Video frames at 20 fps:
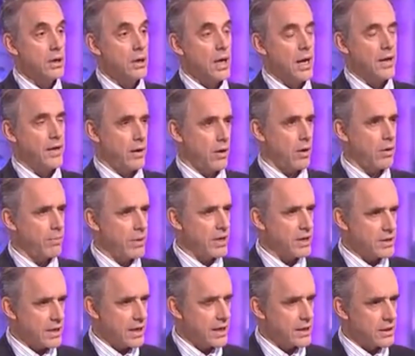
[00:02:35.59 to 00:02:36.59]
Yeah, but those
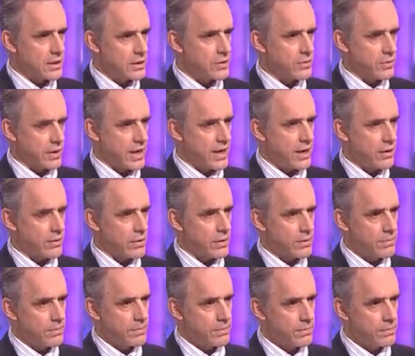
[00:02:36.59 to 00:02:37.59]
reasons, why should
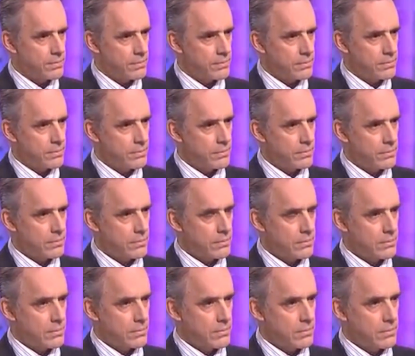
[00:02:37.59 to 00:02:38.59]
women put up with those
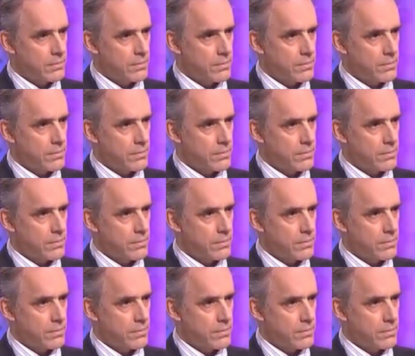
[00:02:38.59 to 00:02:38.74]
reasons?